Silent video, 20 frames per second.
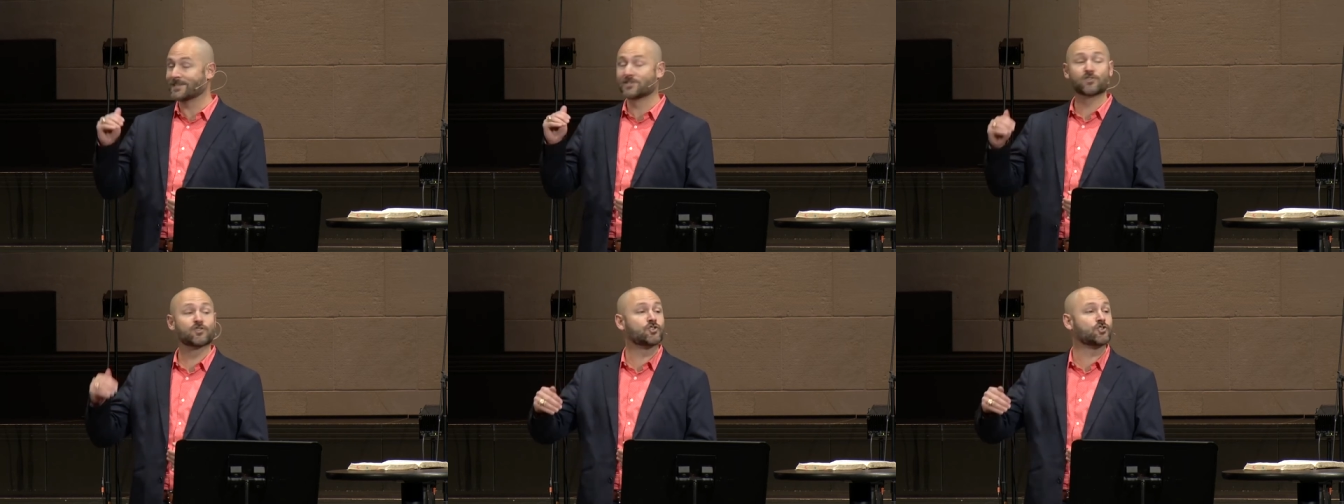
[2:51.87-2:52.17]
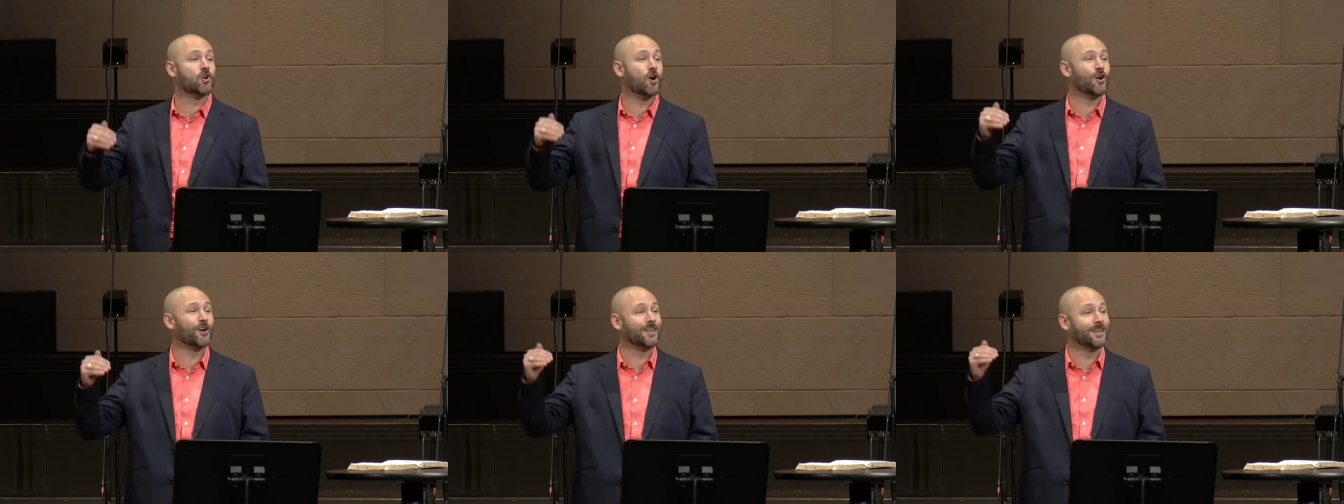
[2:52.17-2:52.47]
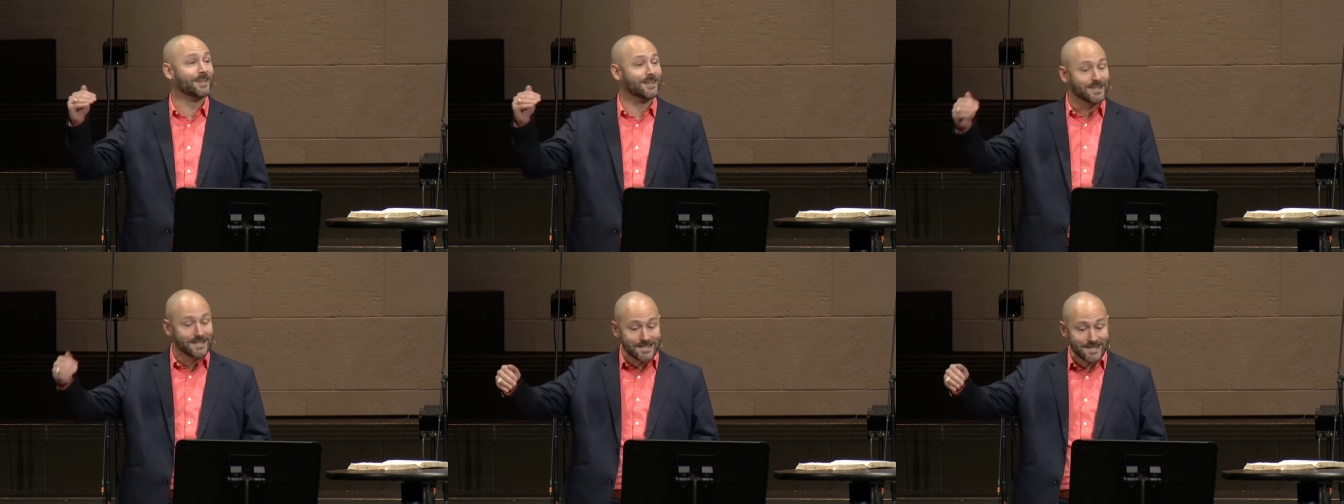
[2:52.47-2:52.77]

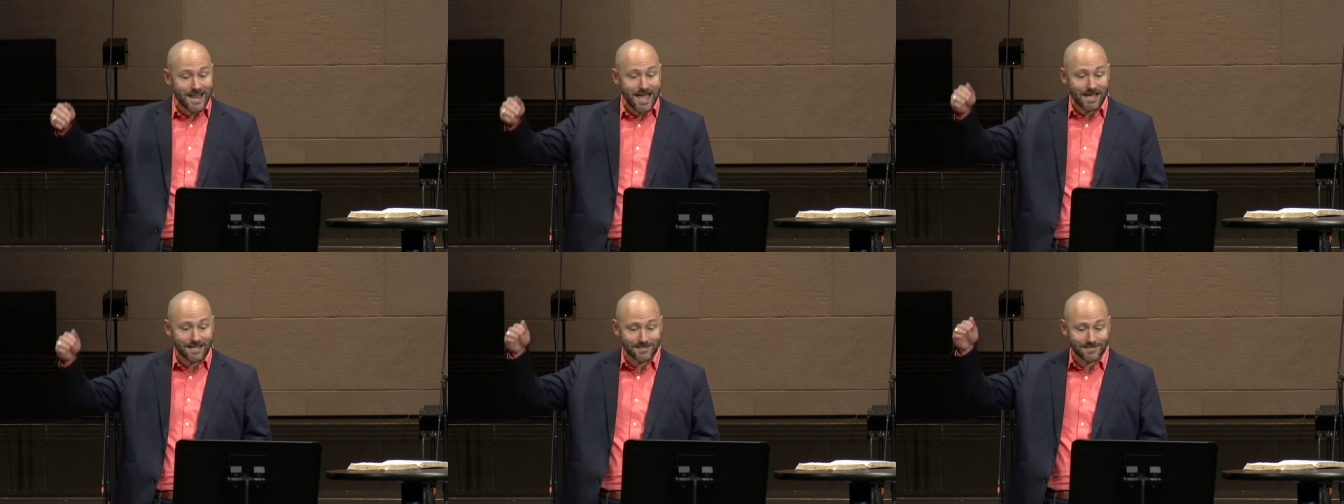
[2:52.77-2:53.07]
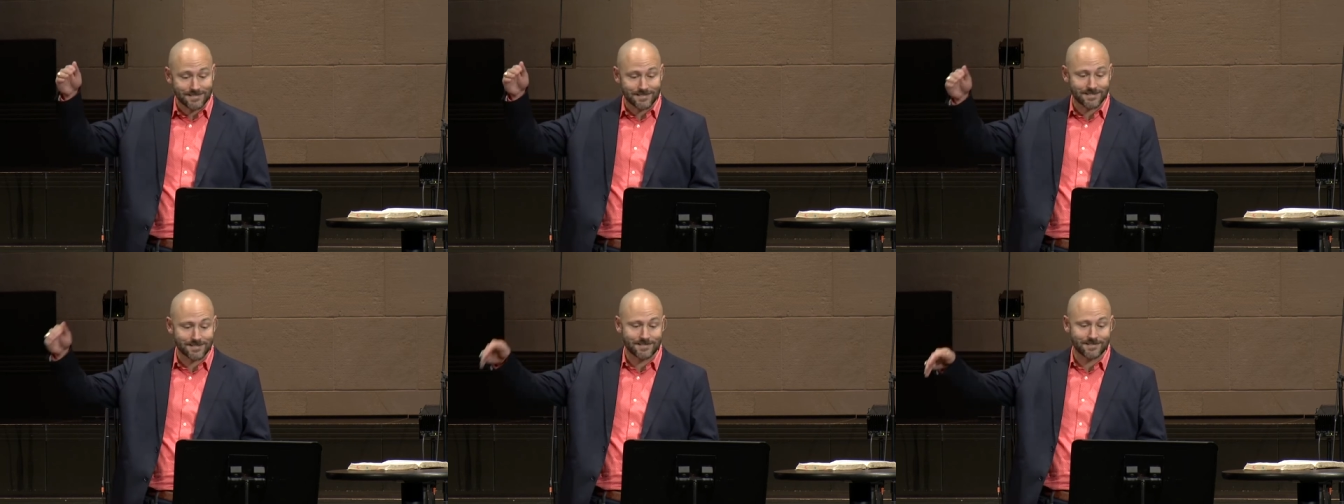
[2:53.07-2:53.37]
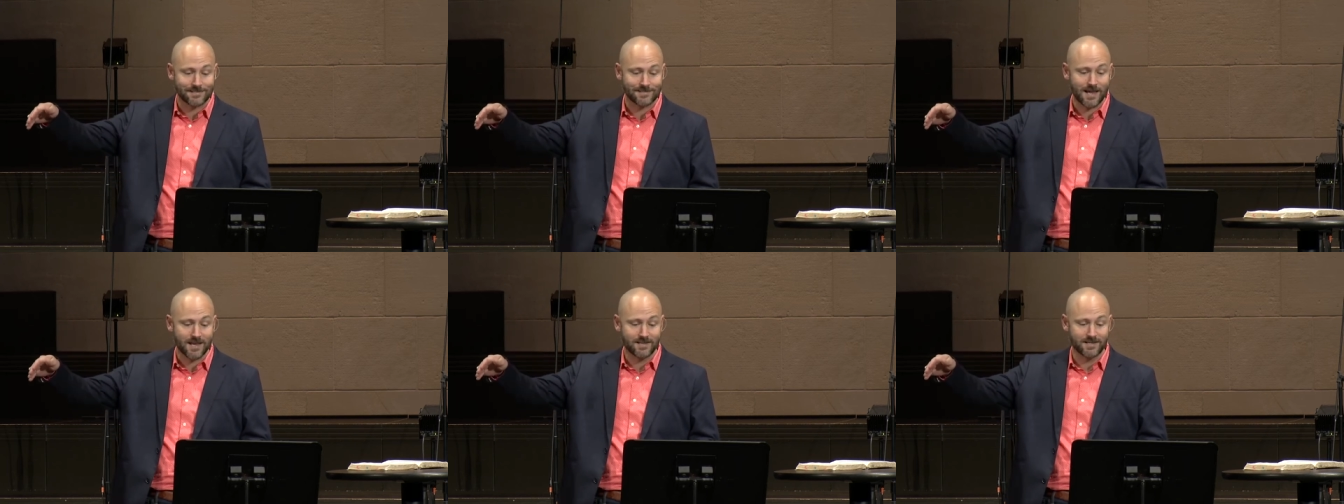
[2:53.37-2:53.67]
Starting next
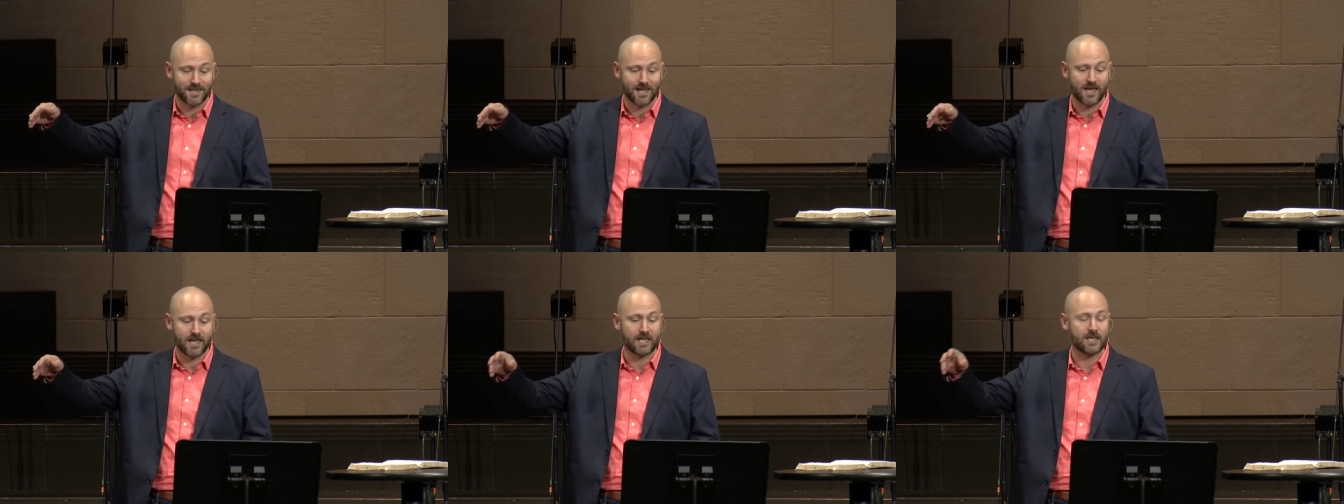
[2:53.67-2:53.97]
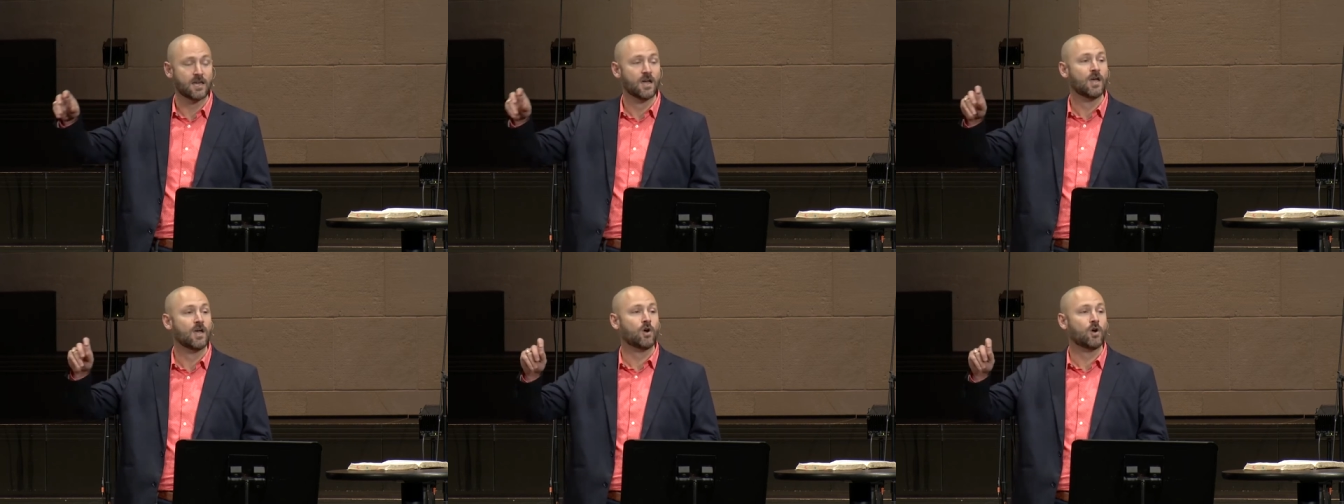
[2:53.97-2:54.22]
Sunday,